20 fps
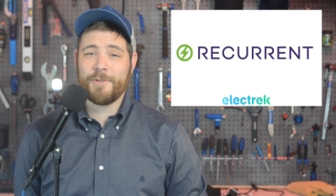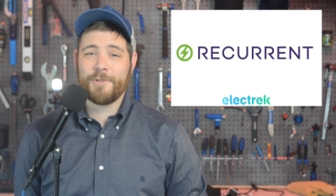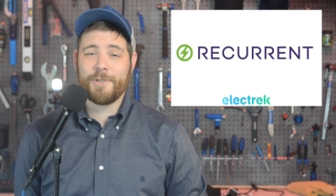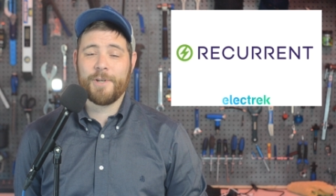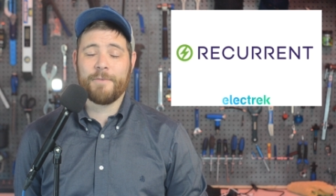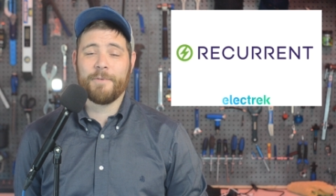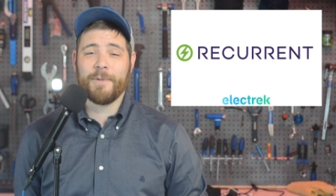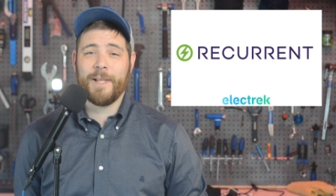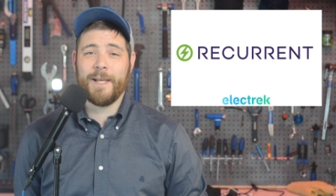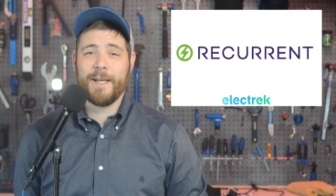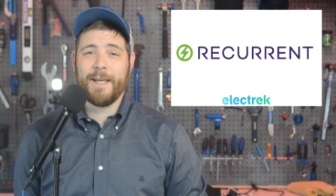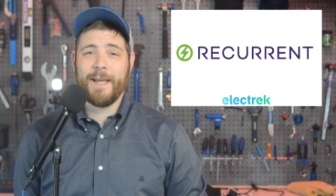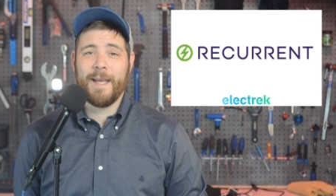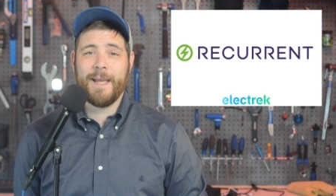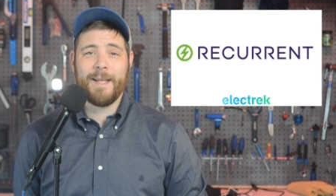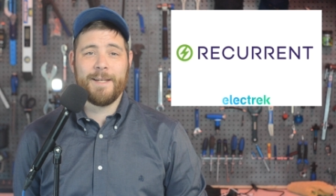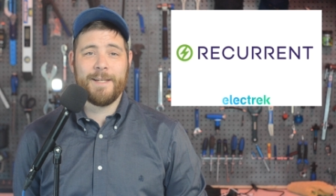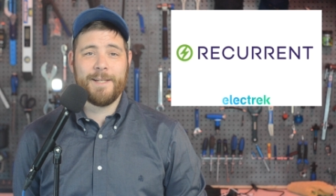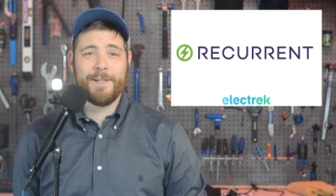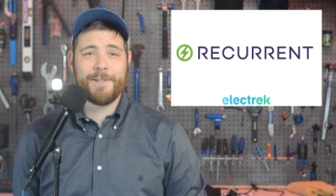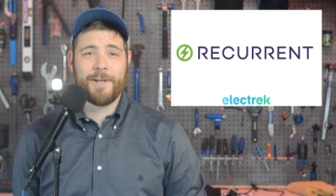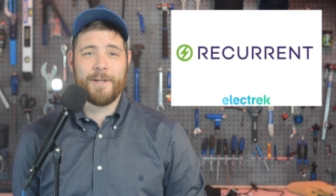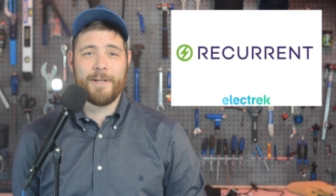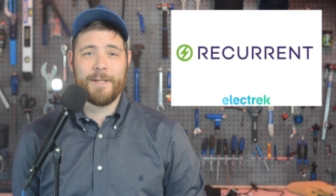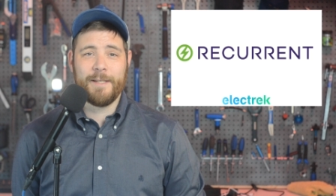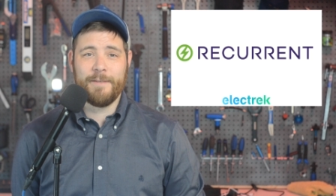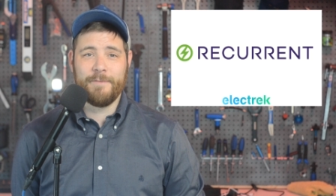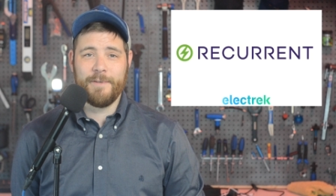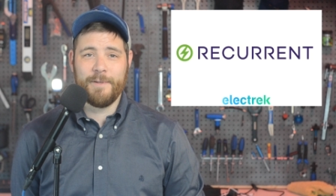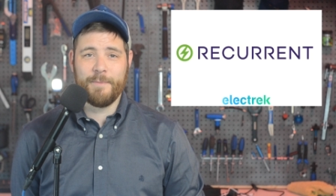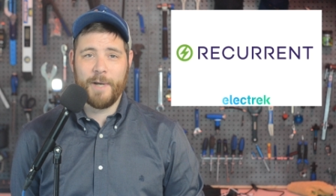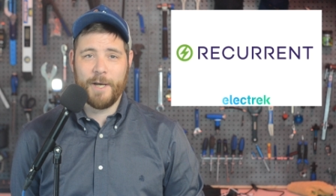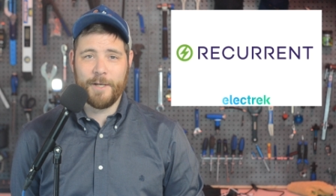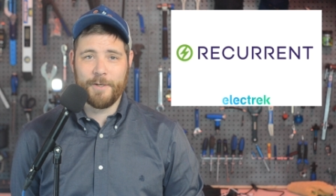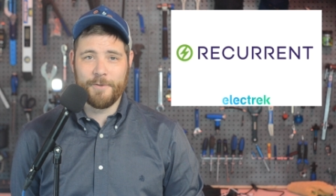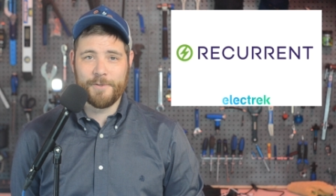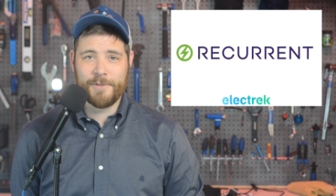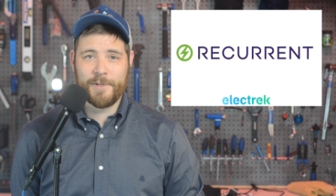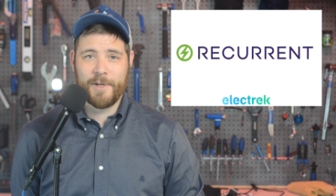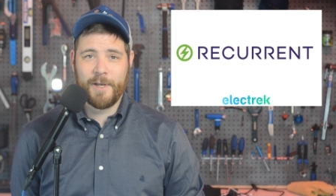Chevrolet, and Nissan EV
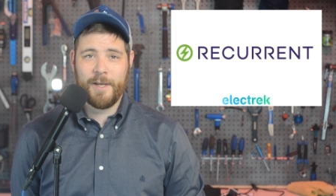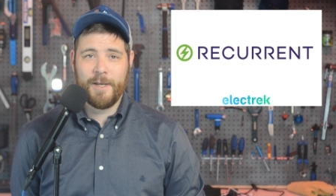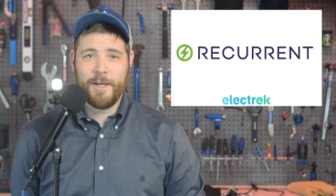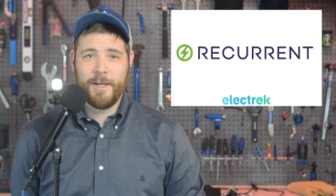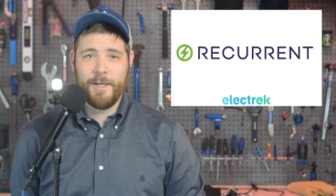models.